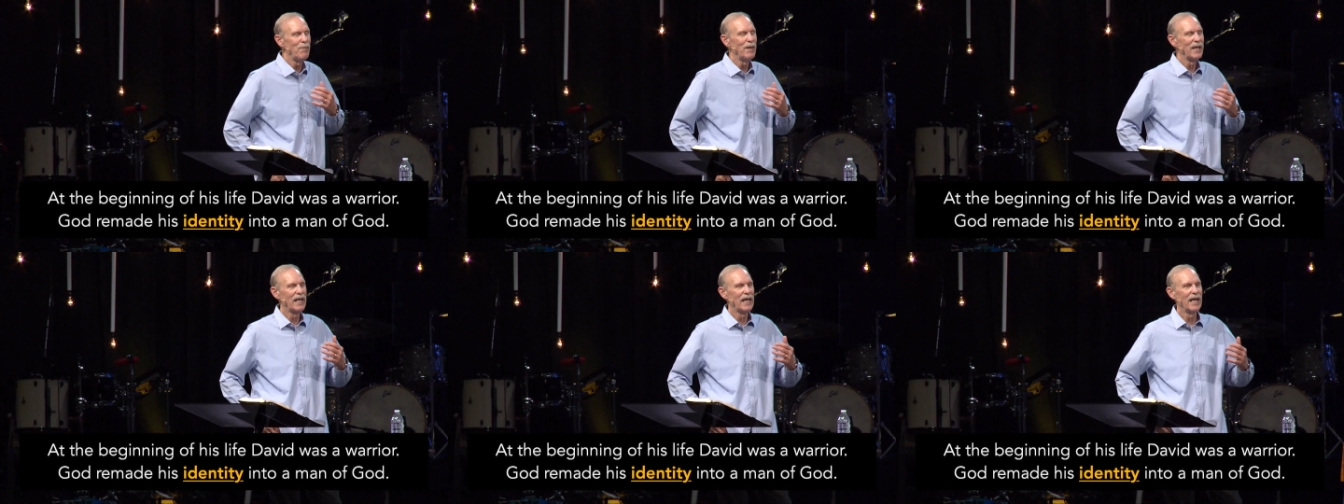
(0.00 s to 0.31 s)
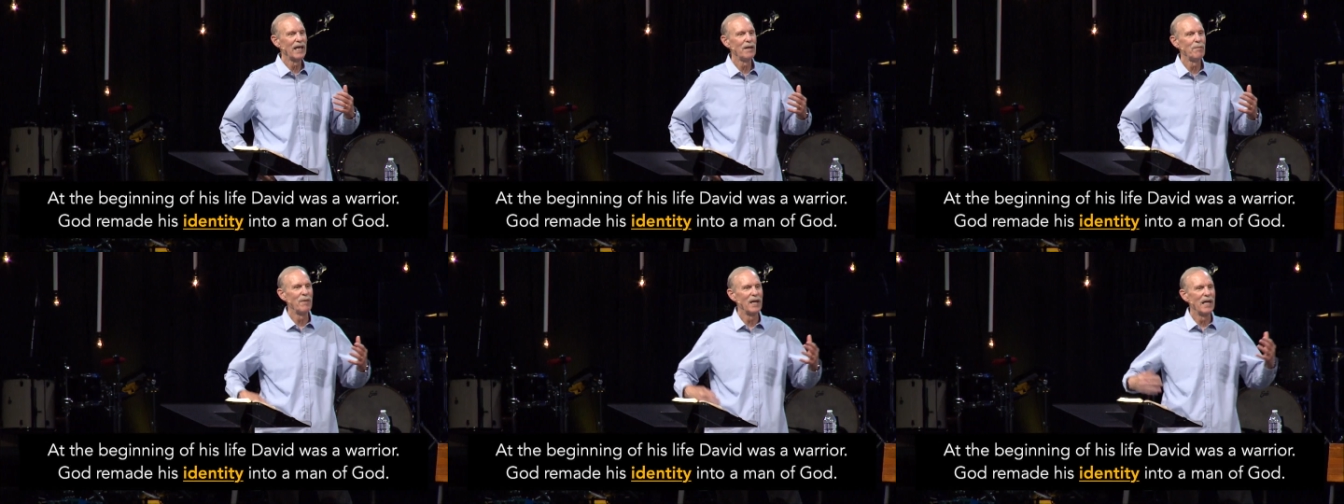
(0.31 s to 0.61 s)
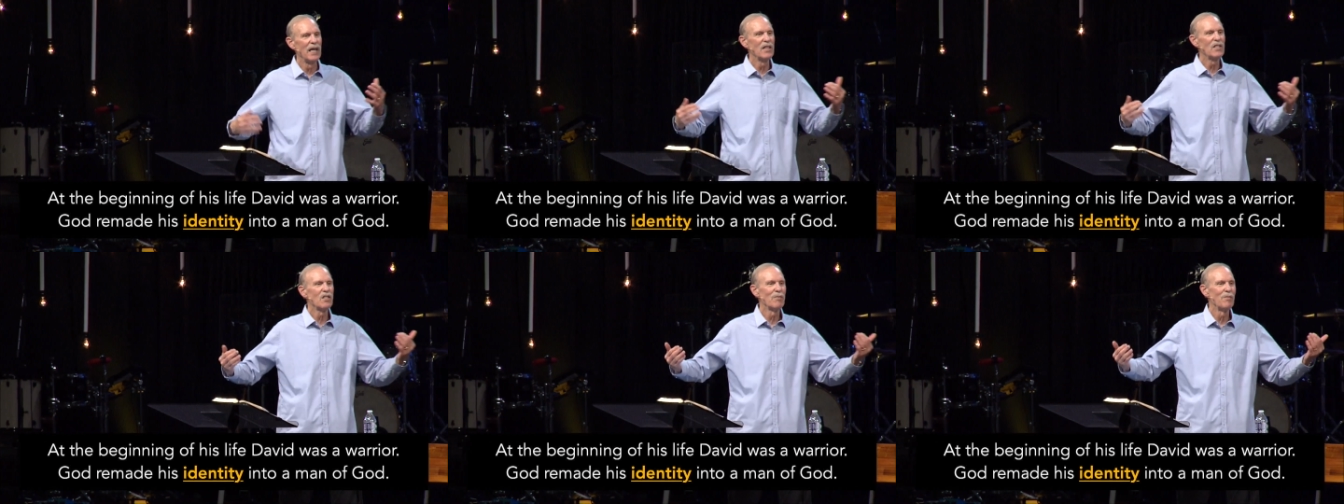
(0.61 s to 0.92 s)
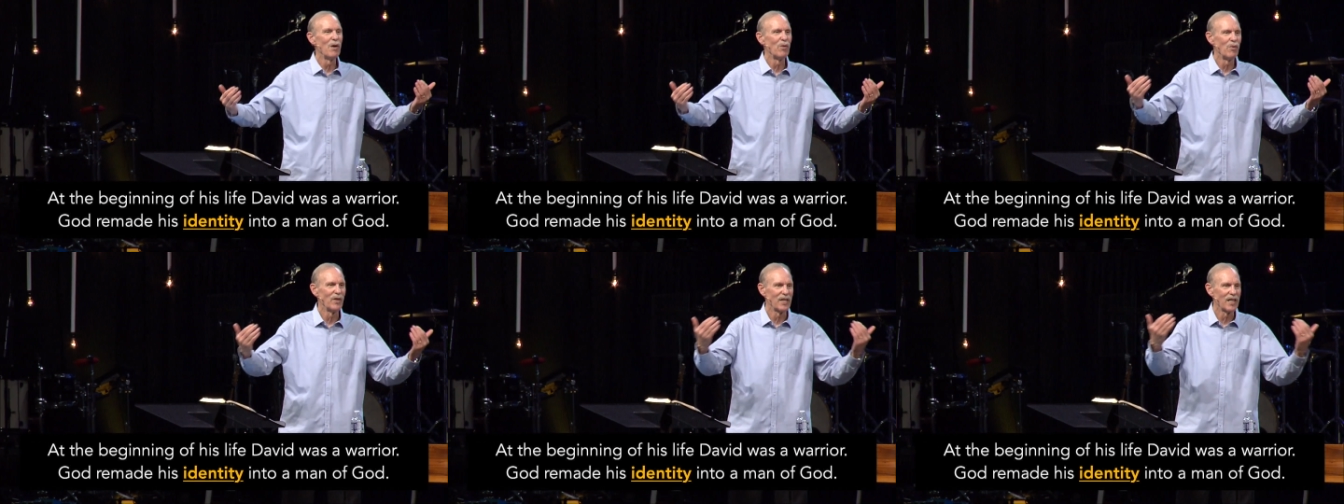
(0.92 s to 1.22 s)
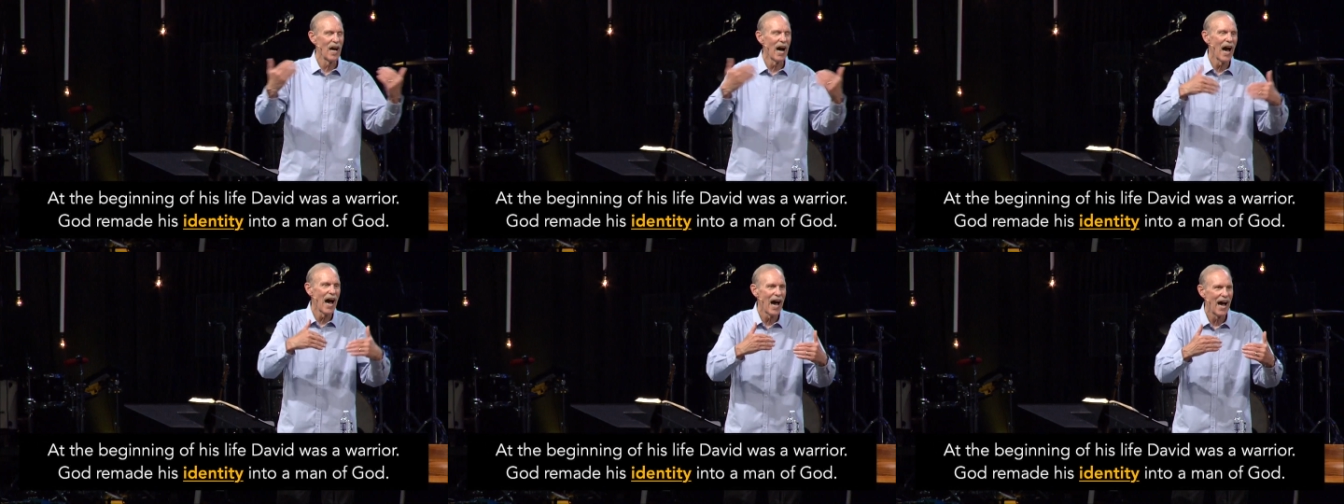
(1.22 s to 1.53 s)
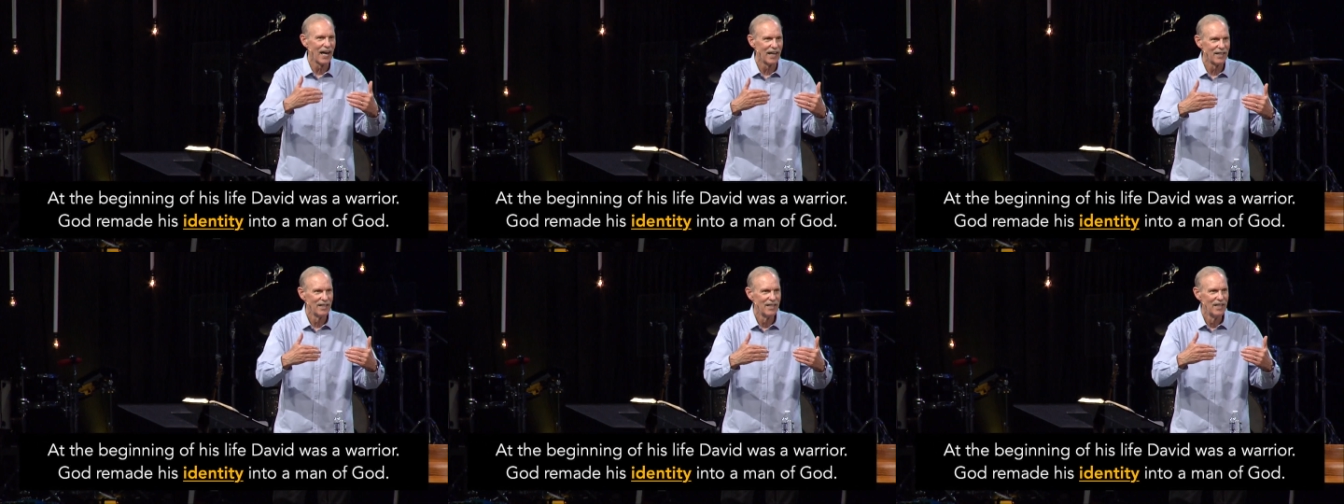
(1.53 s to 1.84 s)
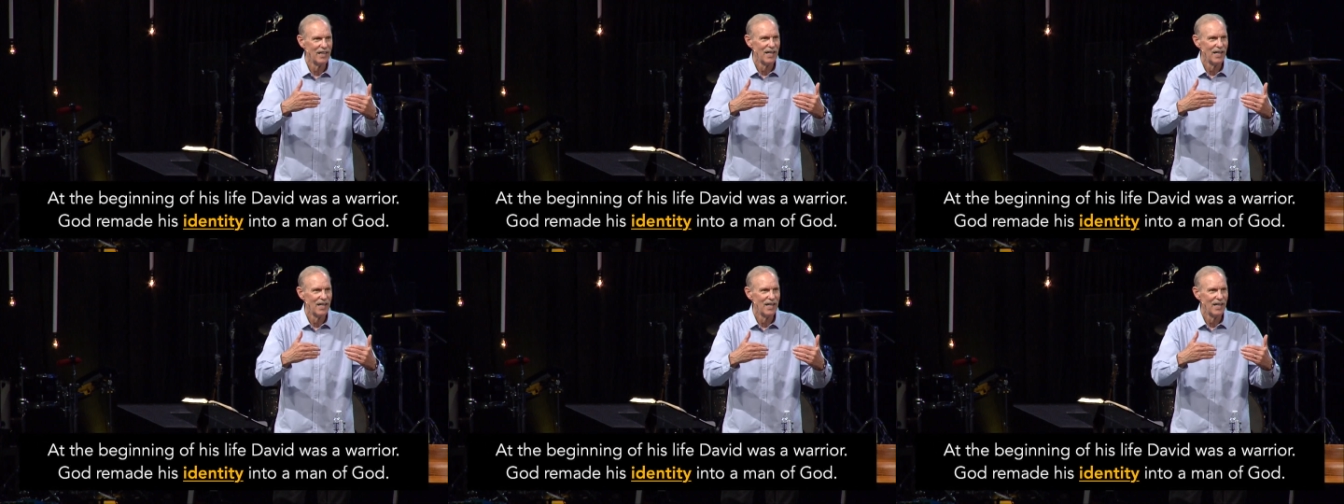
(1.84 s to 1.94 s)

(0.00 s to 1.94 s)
he became intimate with God,